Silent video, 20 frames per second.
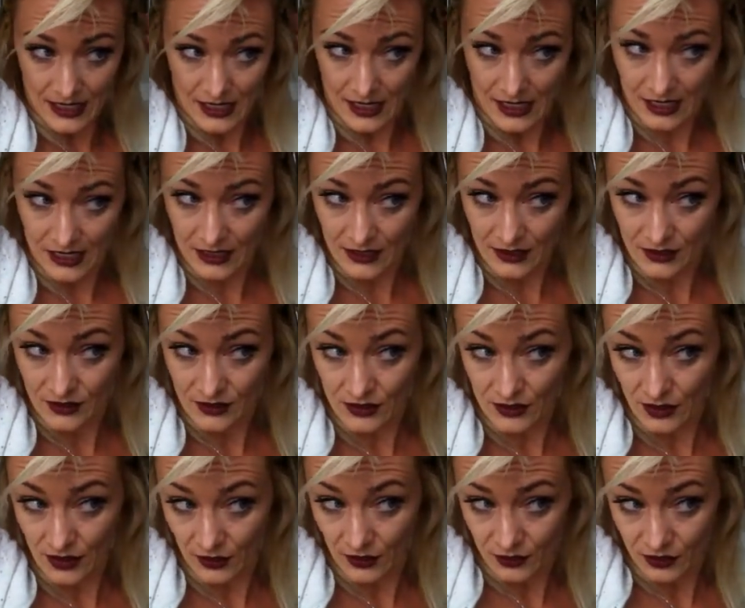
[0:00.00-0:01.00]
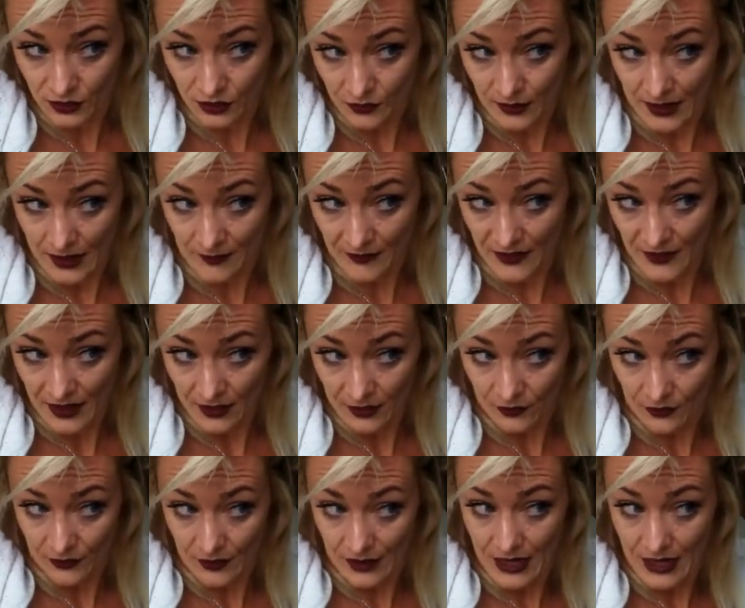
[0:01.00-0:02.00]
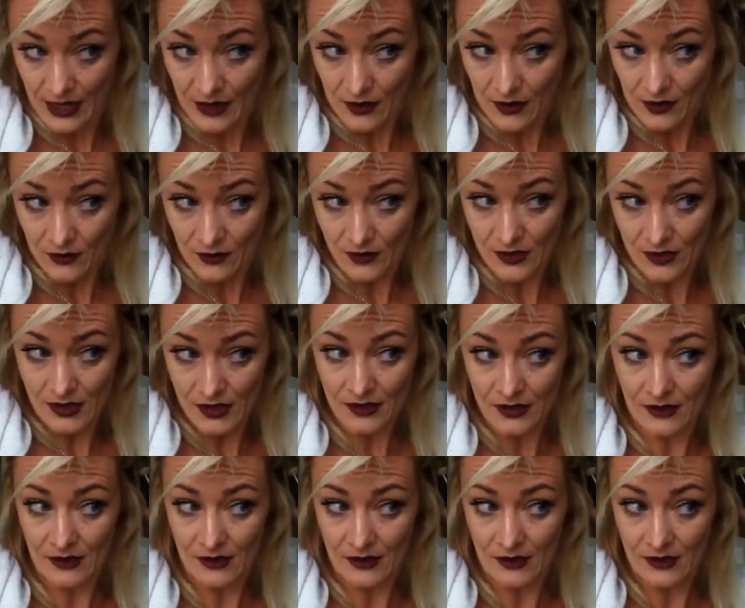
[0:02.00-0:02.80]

I start to wrap that around.